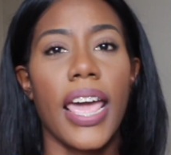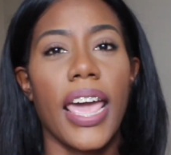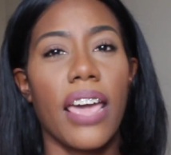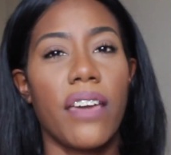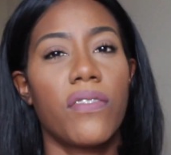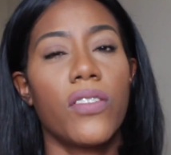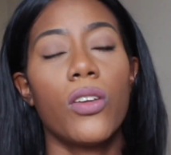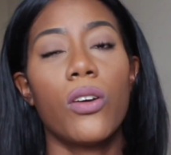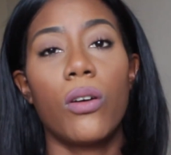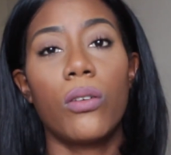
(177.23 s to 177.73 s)

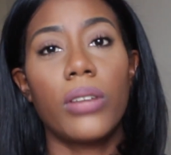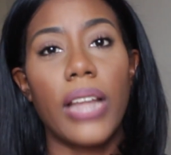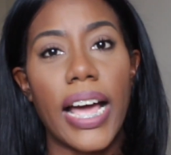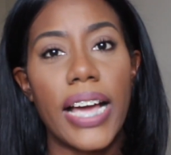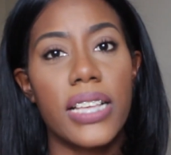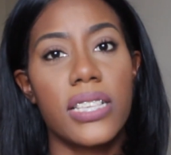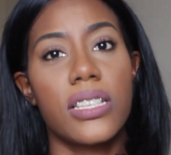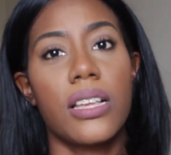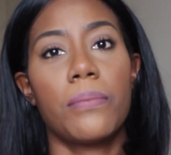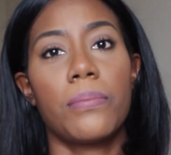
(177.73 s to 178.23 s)
if you don't
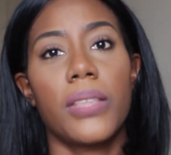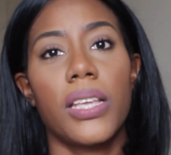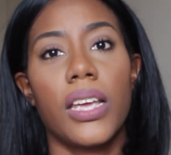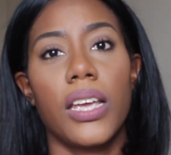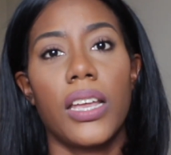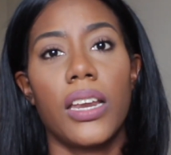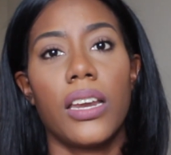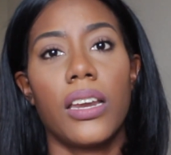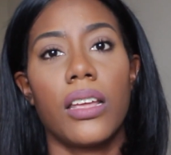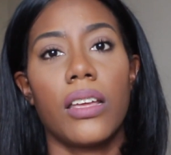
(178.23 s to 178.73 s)
like
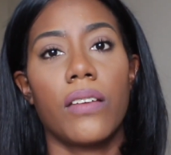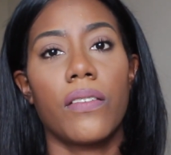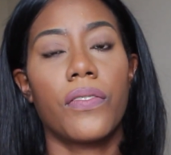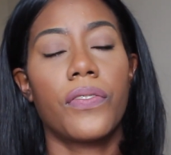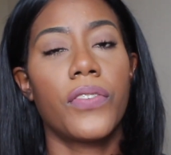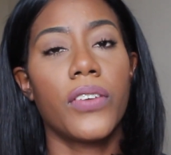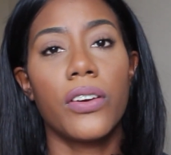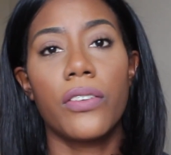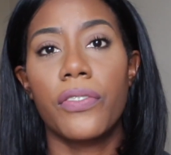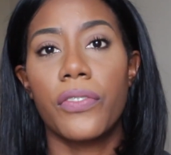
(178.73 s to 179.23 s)
something,
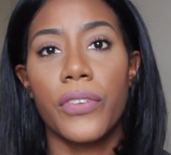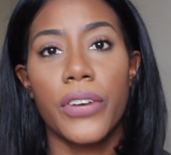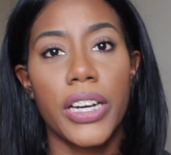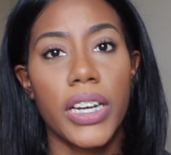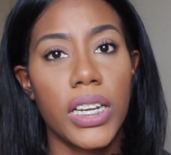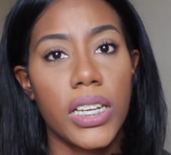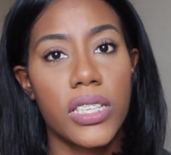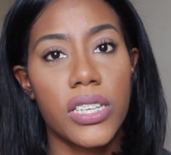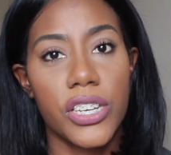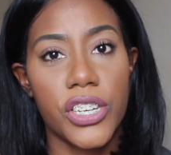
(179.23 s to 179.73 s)
feel
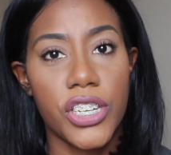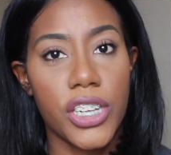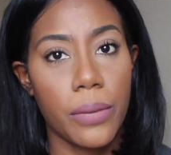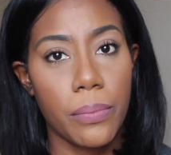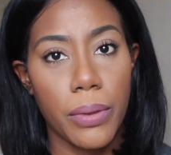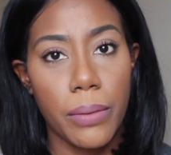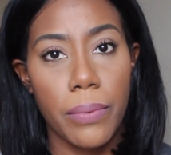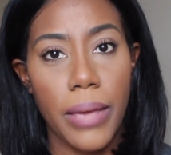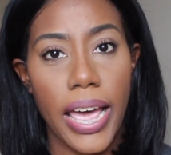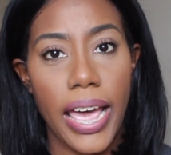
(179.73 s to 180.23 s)
free to
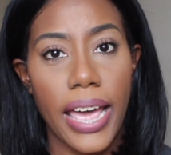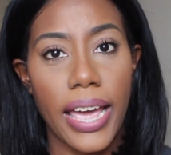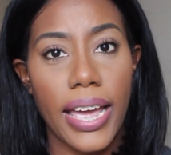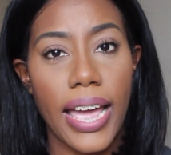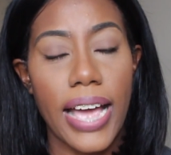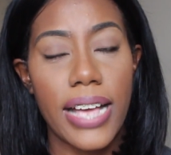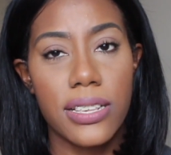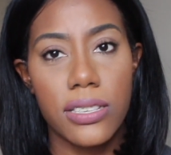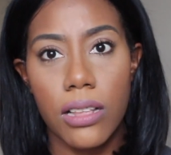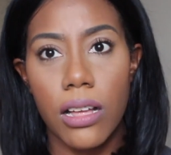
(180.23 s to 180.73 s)
ship it back,
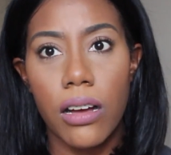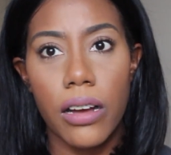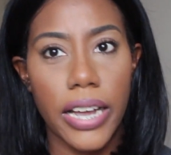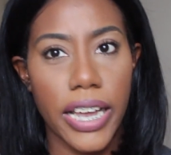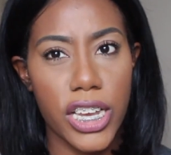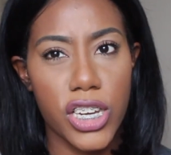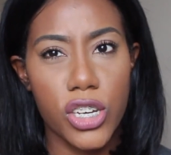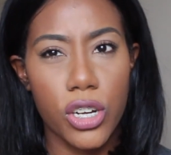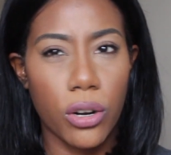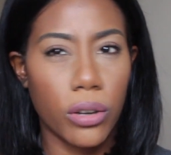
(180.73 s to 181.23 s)
as
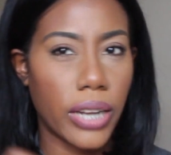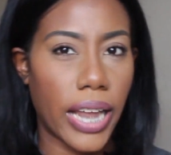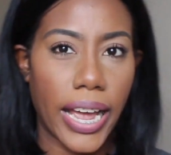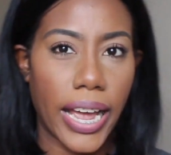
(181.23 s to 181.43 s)
long as you don't